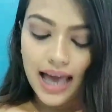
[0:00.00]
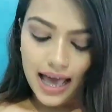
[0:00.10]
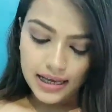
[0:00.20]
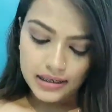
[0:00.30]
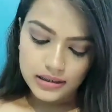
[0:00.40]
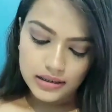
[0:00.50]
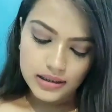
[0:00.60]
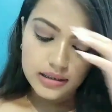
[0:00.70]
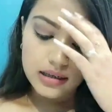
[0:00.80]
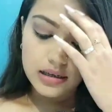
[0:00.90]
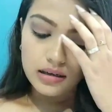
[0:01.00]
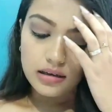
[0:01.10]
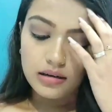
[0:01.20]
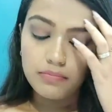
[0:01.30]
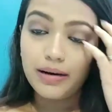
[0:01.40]
and
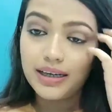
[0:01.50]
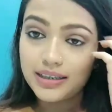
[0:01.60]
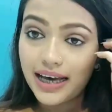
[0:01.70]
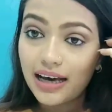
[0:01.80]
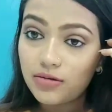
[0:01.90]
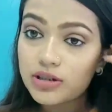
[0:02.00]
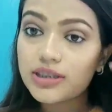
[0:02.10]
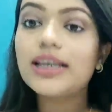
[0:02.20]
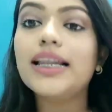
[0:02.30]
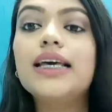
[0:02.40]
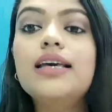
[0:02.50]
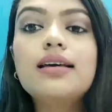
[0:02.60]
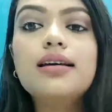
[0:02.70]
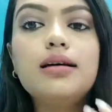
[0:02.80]
but I would say like,